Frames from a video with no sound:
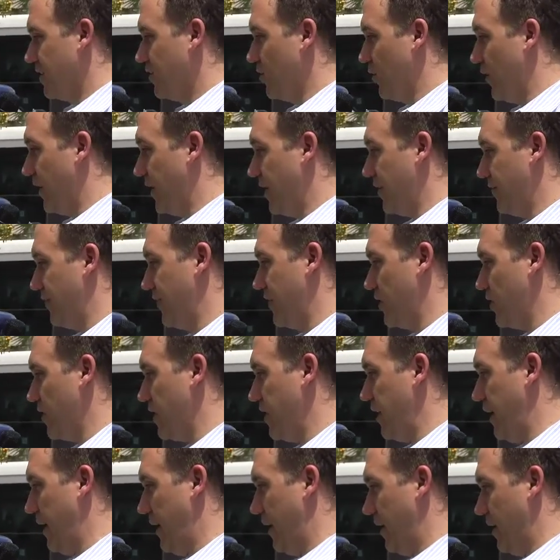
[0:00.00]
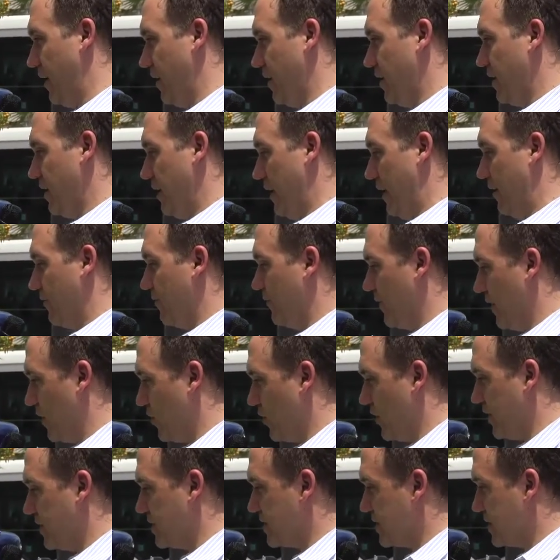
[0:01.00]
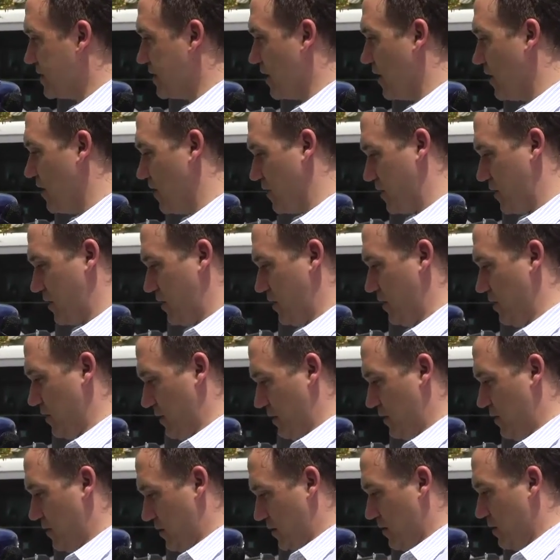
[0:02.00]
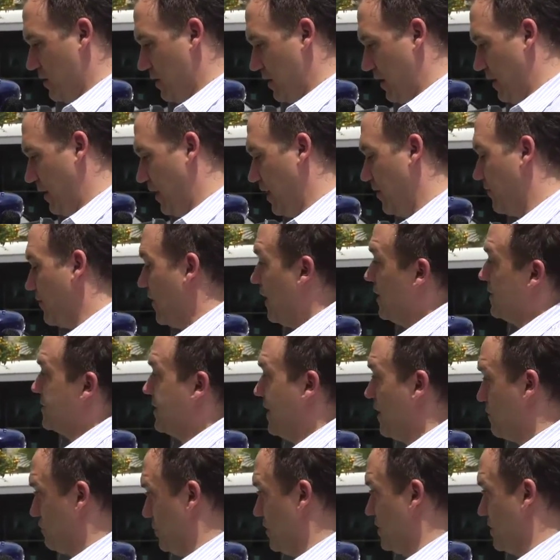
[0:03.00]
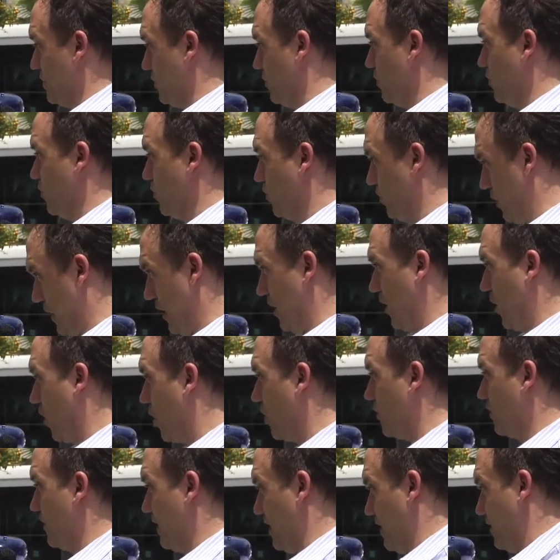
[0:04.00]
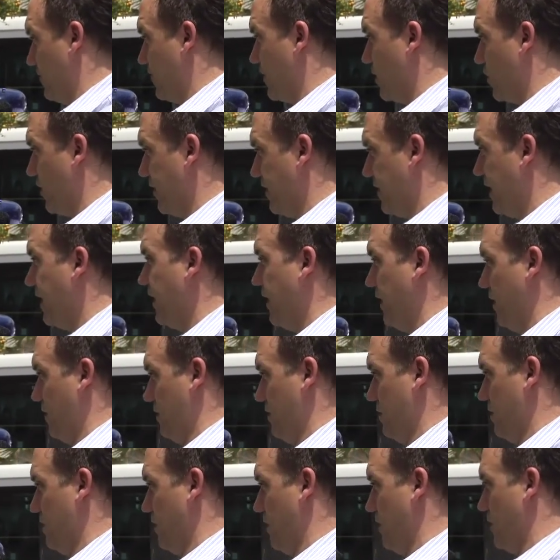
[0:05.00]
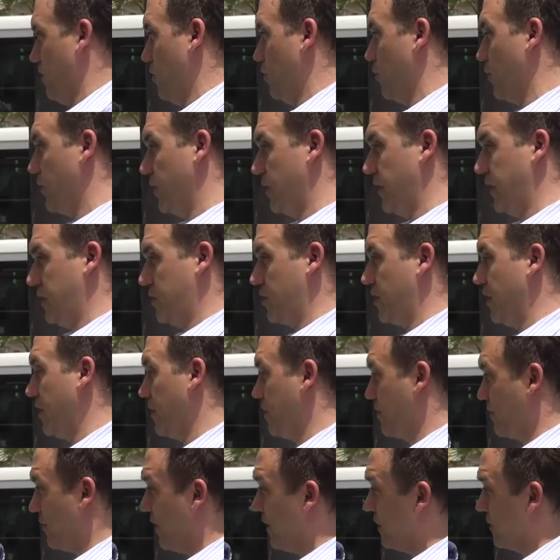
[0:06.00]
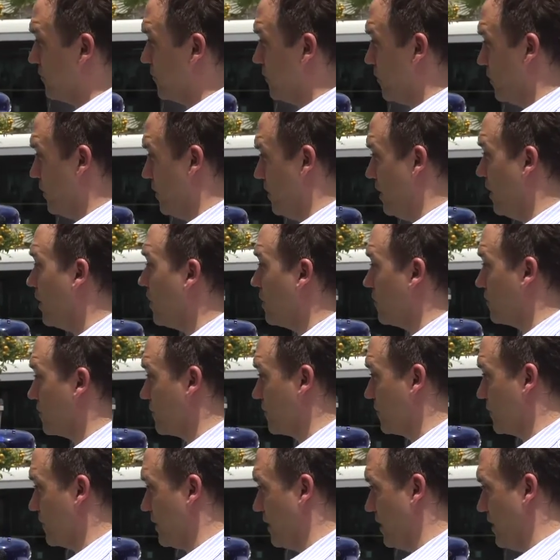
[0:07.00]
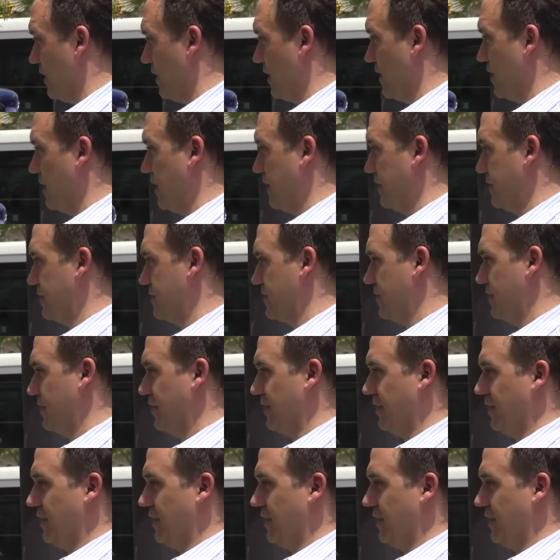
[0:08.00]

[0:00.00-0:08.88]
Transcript: you had a very, very stark event happen to you on that very day. You were actually threatened for your life, and